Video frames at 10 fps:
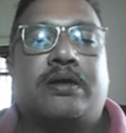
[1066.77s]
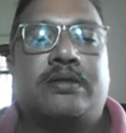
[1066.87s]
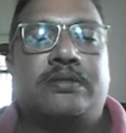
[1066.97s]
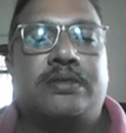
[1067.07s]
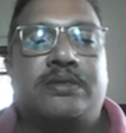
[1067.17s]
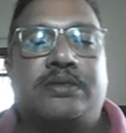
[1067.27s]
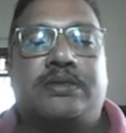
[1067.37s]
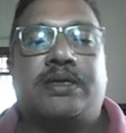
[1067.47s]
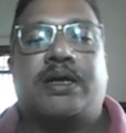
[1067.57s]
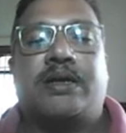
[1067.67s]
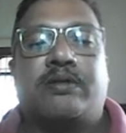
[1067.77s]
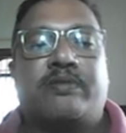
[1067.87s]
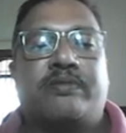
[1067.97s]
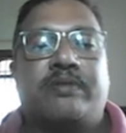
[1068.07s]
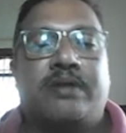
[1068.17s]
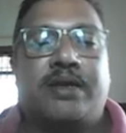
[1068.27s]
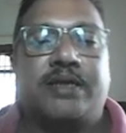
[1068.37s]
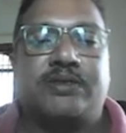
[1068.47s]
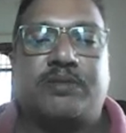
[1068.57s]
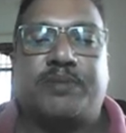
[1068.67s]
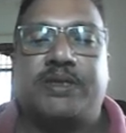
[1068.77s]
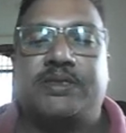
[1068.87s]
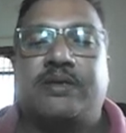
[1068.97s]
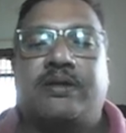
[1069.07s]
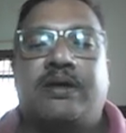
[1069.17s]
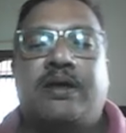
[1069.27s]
This is the heart of laser operation.